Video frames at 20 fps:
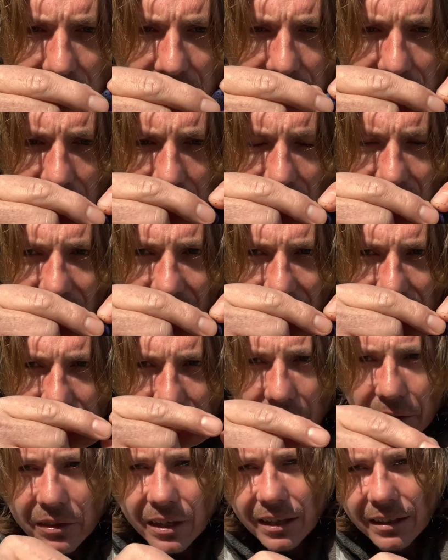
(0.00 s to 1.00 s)
sea glass
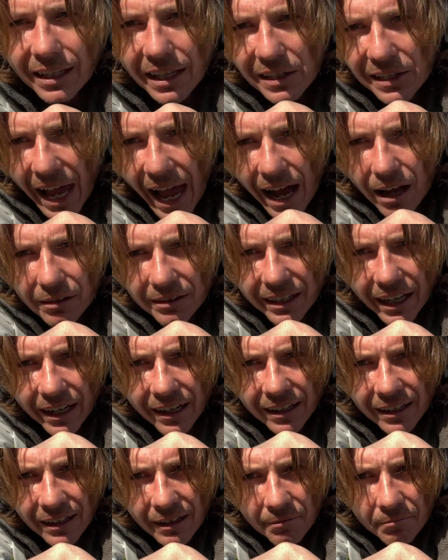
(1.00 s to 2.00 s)
I think that's out there.
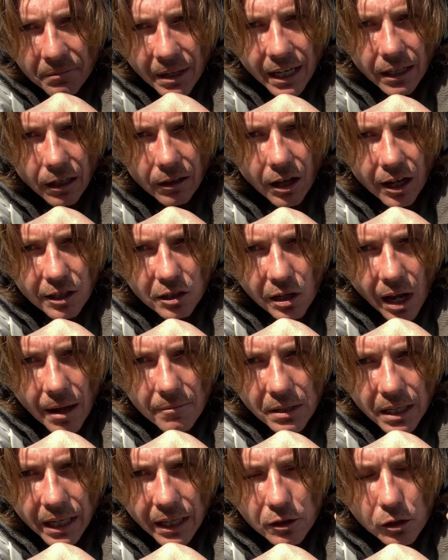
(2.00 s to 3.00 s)
And a lot of
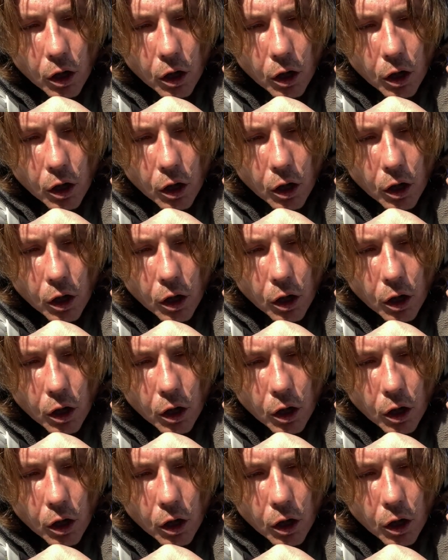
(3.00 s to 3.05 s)
times it gets